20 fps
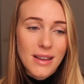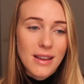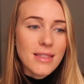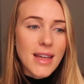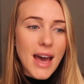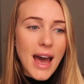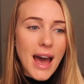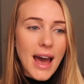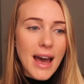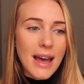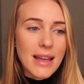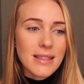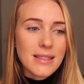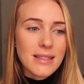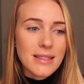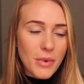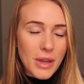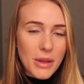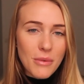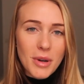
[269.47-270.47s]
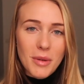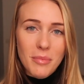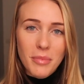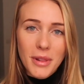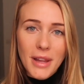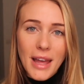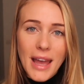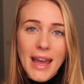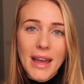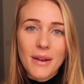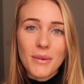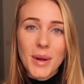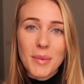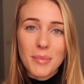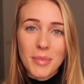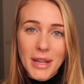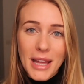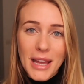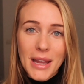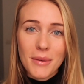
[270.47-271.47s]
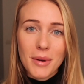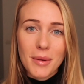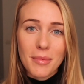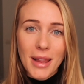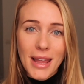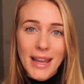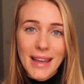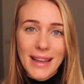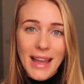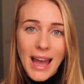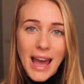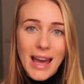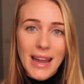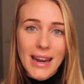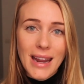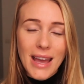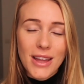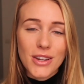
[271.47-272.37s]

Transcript: that we replay and replay and replay again,